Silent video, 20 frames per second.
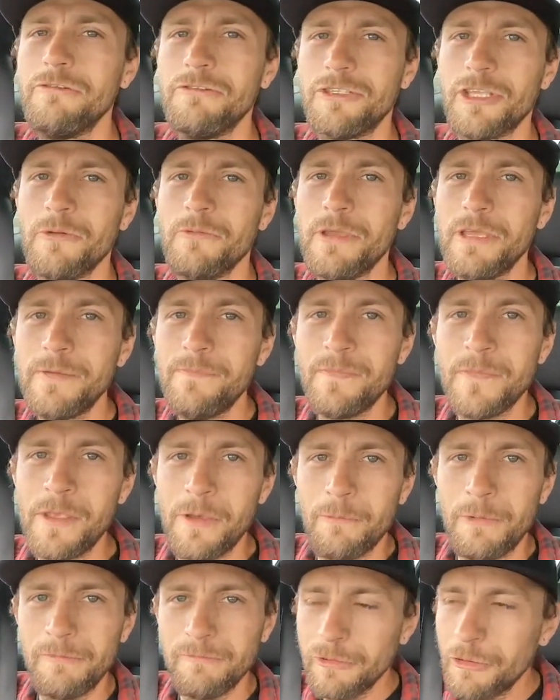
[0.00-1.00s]
So we
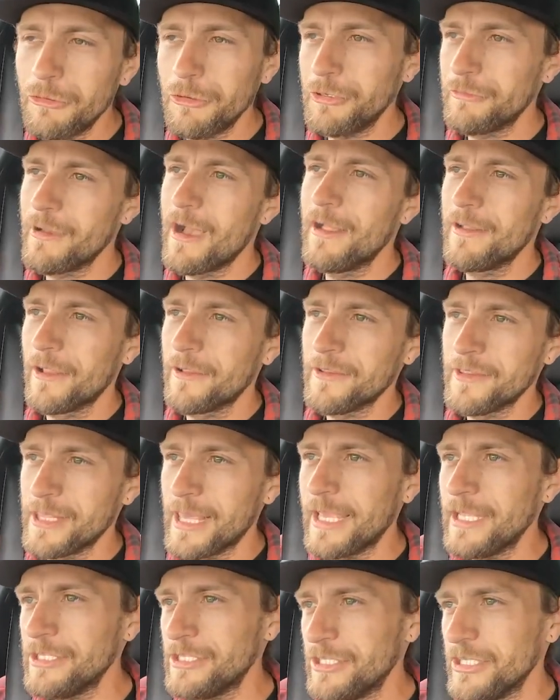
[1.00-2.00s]
rooted around under
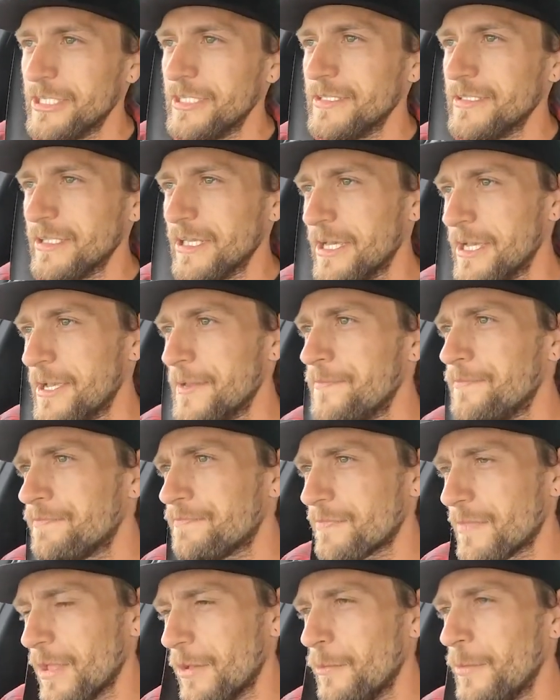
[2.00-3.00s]
the
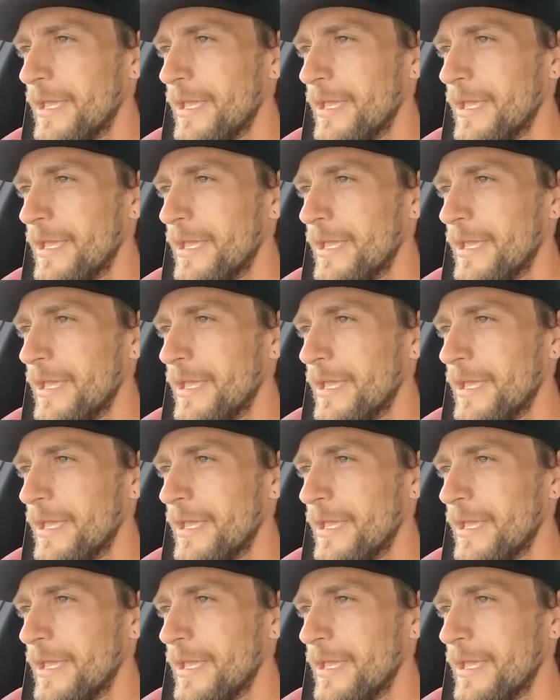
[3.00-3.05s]
engine.